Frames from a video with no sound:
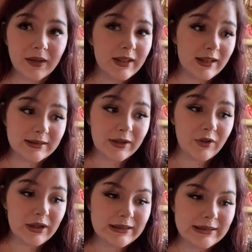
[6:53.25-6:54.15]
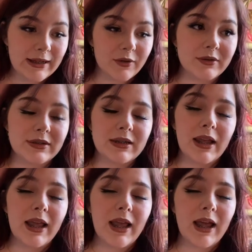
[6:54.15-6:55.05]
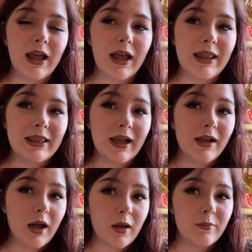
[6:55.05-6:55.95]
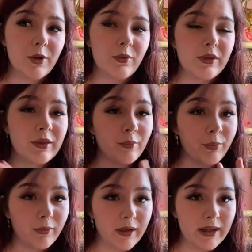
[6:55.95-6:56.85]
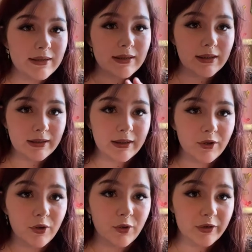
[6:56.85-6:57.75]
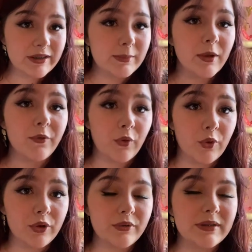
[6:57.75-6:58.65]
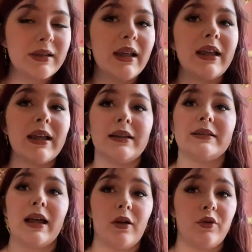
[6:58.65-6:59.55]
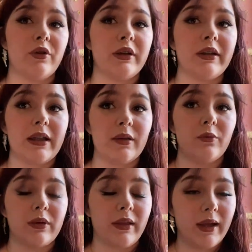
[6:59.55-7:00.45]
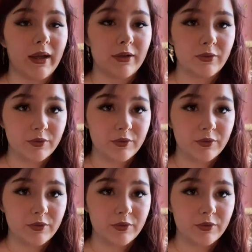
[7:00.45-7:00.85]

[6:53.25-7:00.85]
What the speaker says: that's how you get sales. And that combo with the bright, clear, crisp photos is how you're going to get really high in those